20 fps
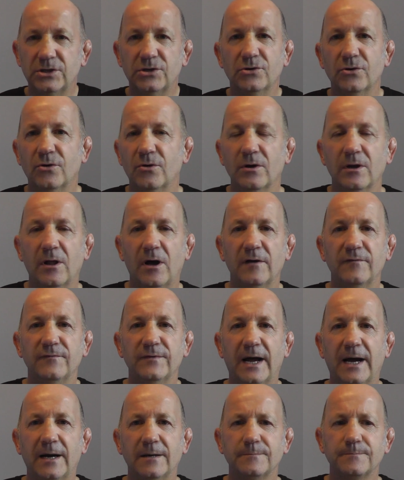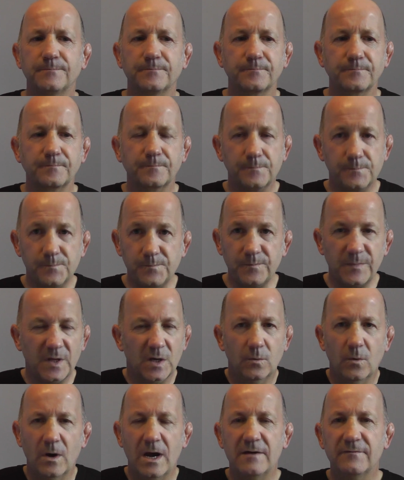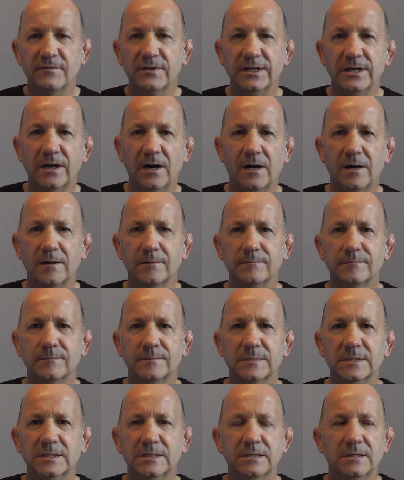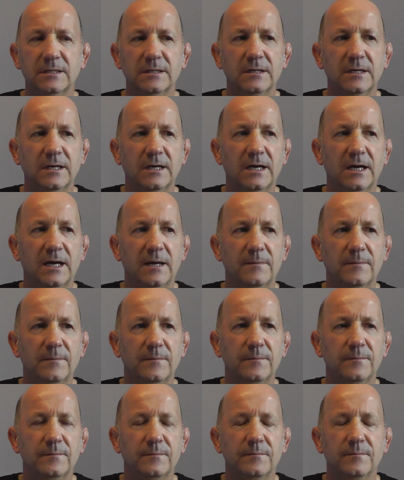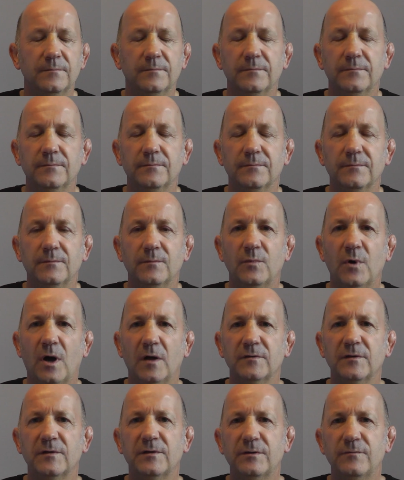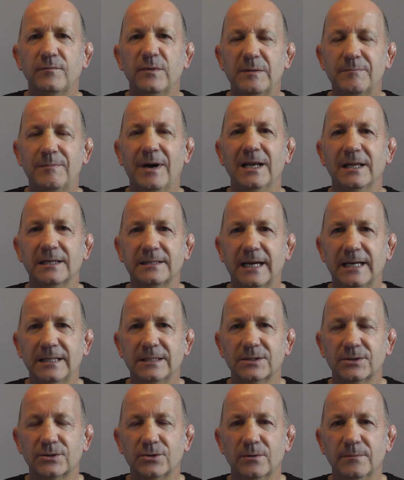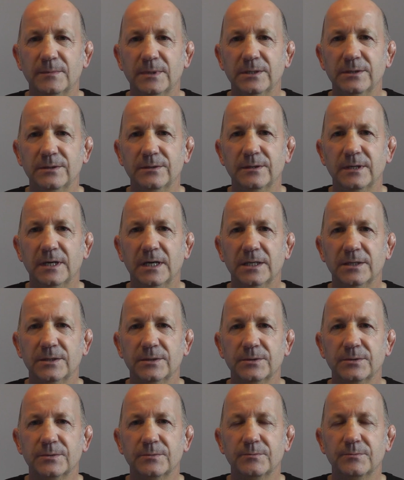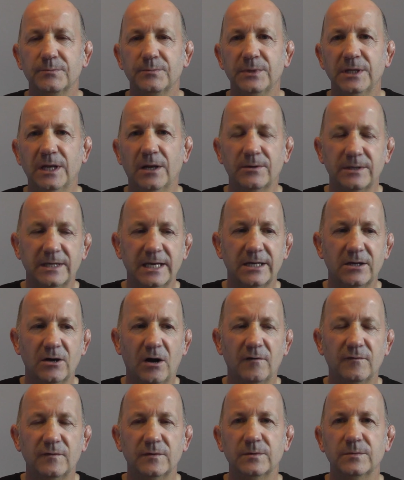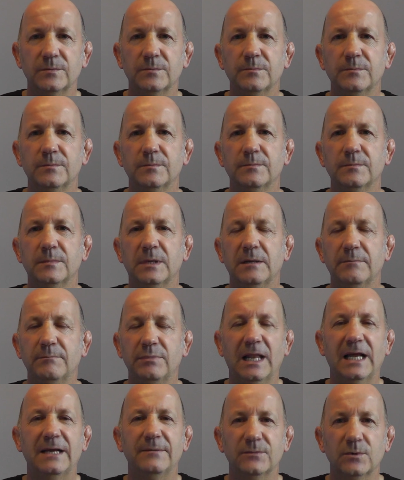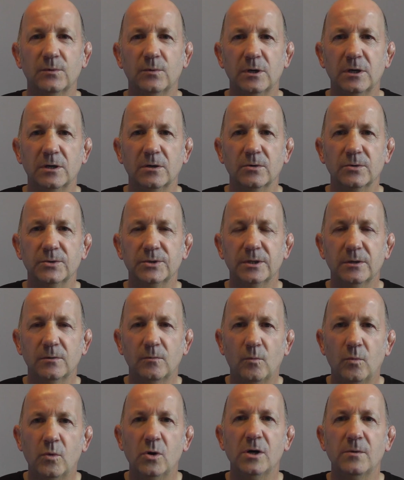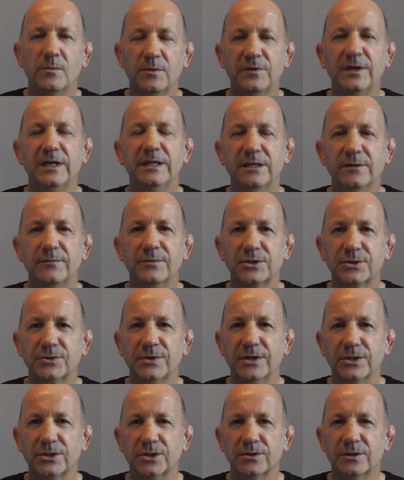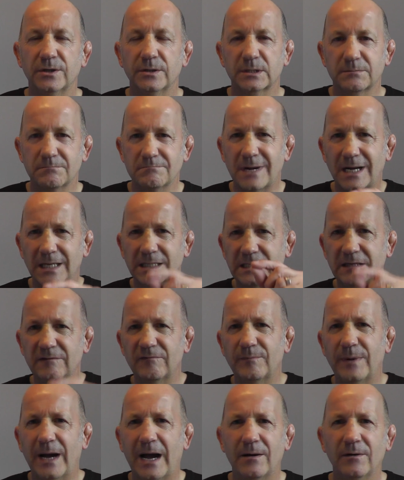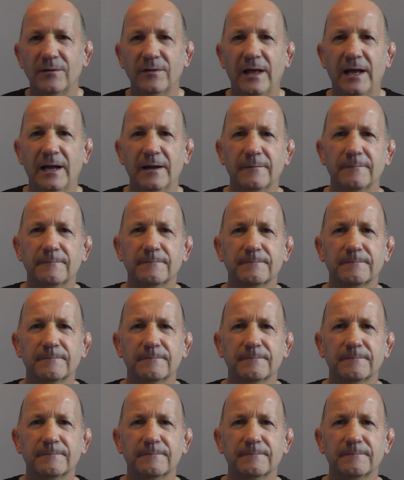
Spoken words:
in your life now, whatever they are, rather than rebel against them and kick off and blame the world, work within the restriction. There's massive power there.